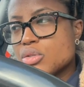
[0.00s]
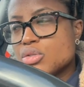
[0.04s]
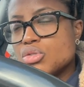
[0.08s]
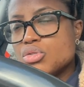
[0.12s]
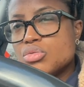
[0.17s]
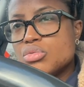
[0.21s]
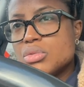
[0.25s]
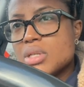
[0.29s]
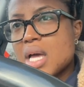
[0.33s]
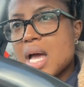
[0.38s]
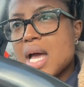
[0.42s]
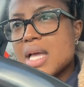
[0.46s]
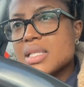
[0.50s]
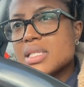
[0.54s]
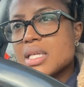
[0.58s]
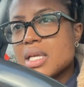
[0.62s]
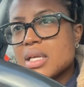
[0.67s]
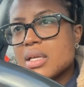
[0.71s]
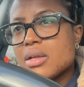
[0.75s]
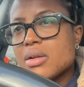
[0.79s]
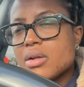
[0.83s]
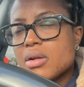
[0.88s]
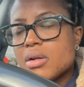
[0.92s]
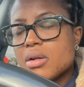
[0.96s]
Do not
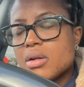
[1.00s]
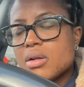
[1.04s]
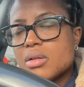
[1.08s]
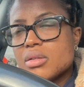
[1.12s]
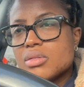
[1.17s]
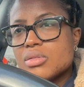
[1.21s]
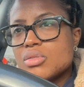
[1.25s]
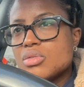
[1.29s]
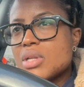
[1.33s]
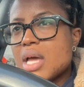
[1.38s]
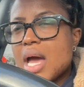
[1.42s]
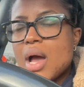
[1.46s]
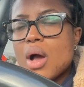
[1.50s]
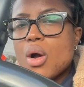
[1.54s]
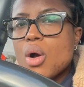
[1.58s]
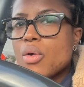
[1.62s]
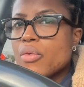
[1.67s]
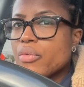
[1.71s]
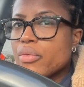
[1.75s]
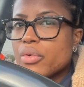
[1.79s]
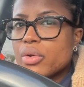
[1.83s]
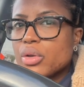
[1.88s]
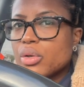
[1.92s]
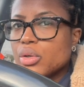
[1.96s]
take your, do not
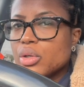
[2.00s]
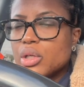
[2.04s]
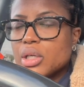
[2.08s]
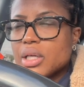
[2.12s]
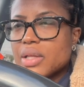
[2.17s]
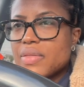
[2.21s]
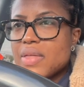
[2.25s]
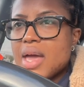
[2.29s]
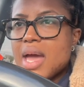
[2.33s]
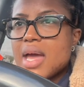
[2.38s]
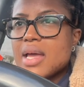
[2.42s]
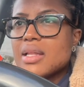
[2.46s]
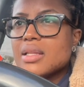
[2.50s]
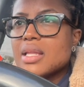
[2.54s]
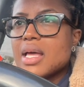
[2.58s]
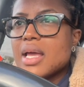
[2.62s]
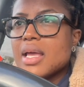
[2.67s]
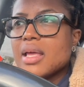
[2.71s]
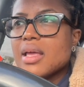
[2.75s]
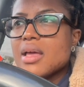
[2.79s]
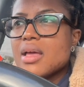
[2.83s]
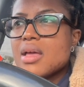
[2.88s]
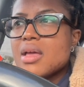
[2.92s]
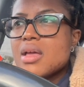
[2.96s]
overlook that.
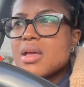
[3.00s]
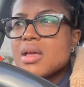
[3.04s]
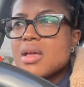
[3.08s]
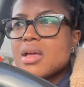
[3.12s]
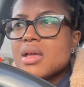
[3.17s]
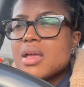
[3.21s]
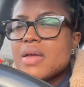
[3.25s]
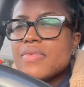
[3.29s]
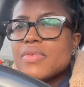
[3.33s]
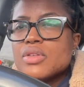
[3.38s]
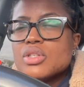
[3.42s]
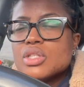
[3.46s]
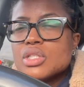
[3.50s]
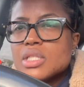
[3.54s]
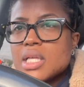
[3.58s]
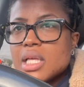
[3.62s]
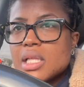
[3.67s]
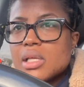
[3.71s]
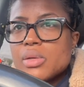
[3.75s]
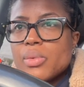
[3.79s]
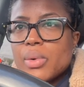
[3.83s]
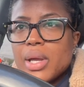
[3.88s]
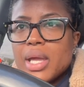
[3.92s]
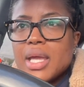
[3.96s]
Like if it's
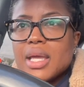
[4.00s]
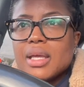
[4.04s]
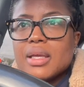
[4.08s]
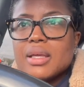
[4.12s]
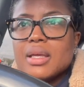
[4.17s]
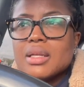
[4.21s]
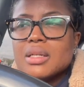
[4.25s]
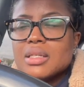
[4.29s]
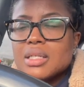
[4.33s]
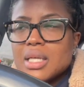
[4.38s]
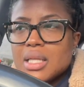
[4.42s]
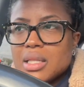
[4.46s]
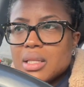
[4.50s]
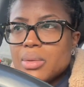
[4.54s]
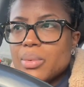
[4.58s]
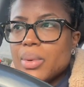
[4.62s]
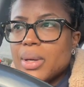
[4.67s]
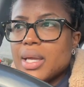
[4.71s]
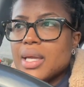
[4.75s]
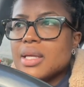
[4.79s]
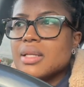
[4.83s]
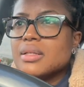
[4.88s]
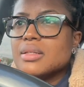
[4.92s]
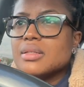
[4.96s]
daily weight, get a daily
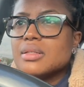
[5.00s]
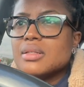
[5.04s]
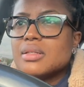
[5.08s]
weight.